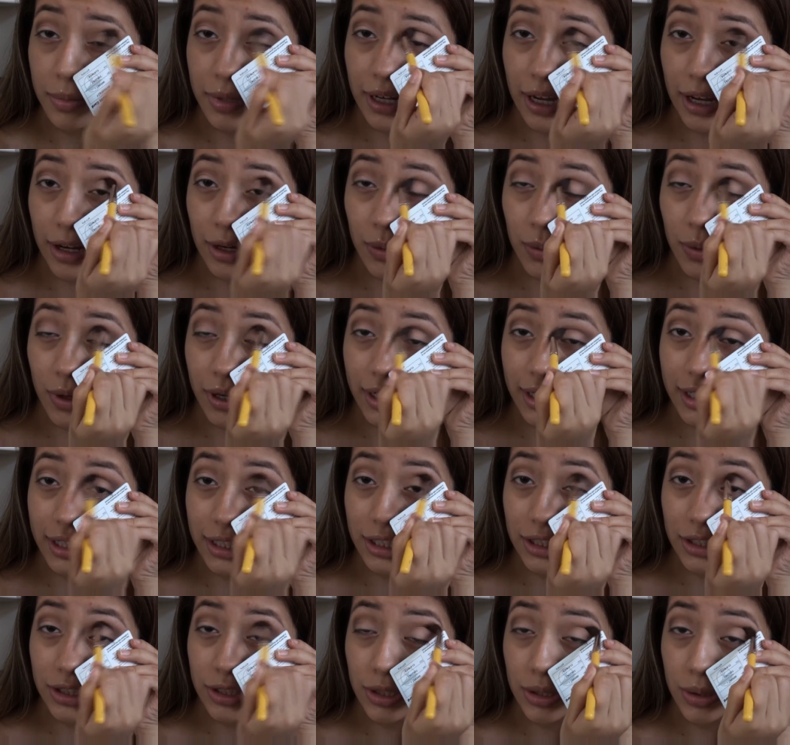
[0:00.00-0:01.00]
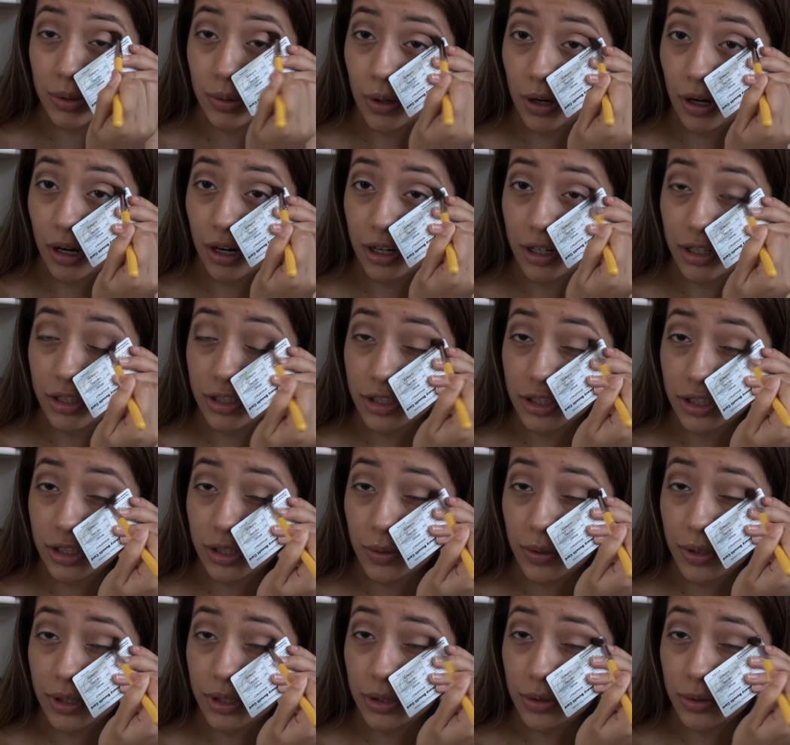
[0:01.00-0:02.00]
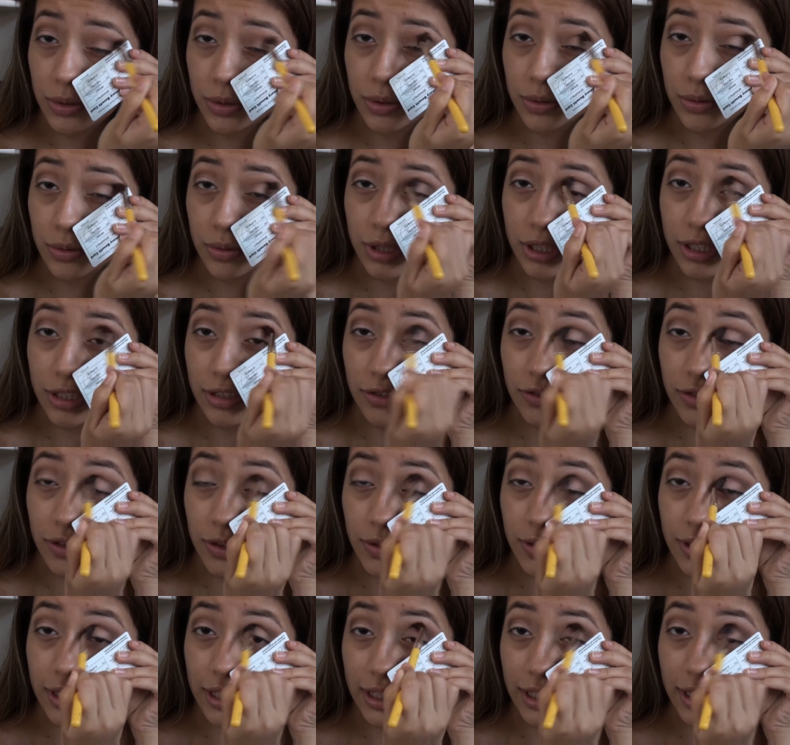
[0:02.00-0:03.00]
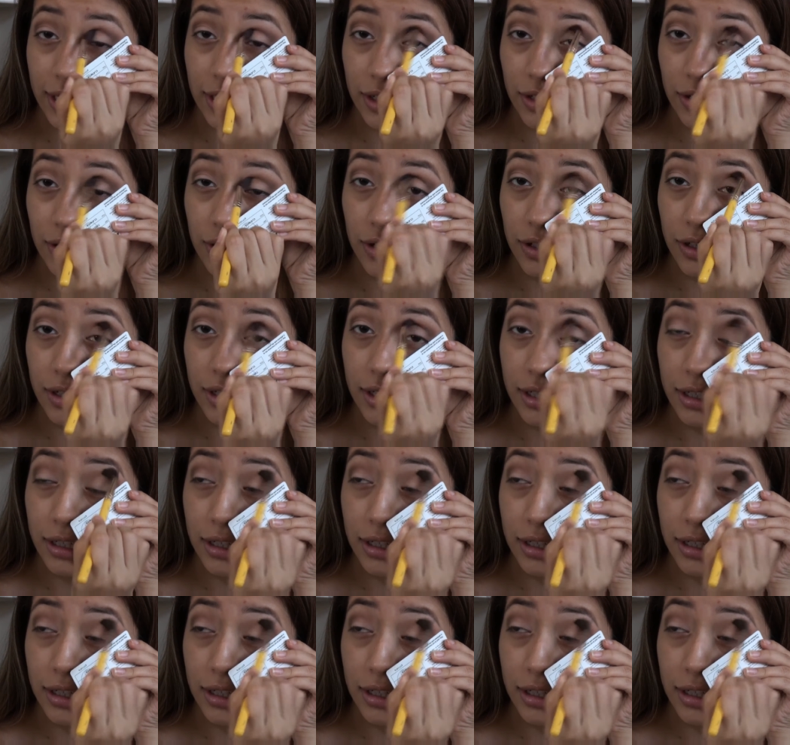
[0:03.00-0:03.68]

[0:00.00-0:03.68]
but I don't want it too harsh, so I do diffuse it later on.